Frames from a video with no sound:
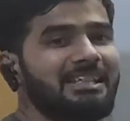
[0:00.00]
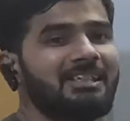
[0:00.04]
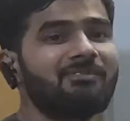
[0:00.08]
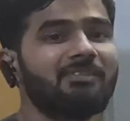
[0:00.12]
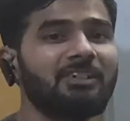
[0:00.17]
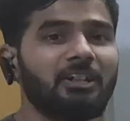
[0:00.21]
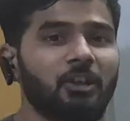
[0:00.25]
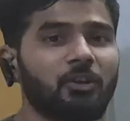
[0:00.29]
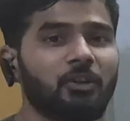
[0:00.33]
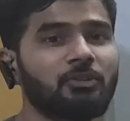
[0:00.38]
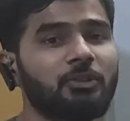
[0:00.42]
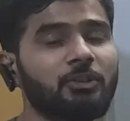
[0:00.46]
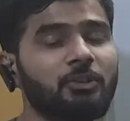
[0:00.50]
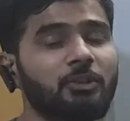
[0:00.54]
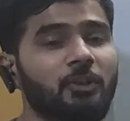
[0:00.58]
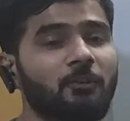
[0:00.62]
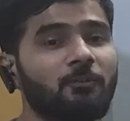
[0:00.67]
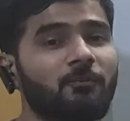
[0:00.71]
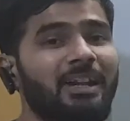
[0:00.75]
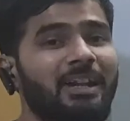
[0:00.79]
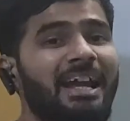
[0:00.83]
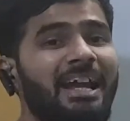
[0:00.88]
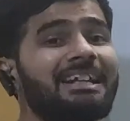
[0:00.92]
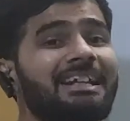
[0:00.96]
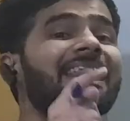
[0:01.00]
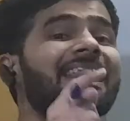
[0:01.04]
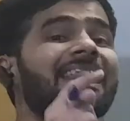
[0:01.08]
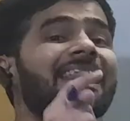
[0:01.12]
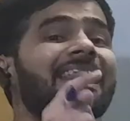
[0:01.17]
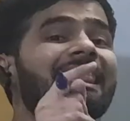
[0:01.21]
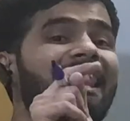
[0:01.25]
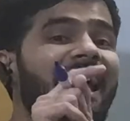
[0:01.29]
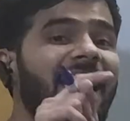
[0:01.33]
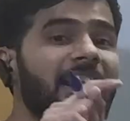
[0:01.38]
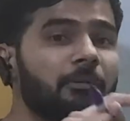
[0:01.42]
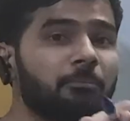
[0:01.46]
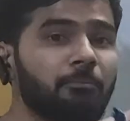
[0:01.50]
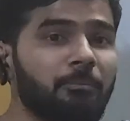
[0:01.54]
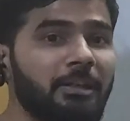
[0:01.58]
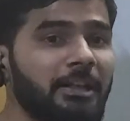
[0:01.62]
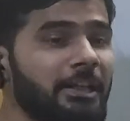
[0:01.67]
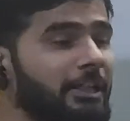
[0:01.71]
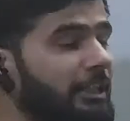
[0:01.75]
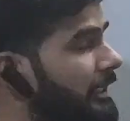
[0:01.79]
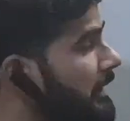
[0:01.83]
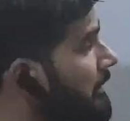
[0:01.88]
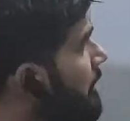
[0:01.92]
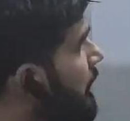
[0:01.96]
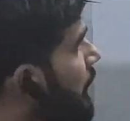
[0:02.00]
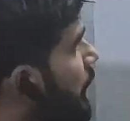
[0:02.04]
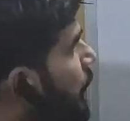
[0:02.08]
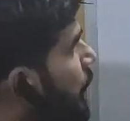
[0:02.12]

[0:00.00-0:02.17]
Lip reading: the velocity of light in that medium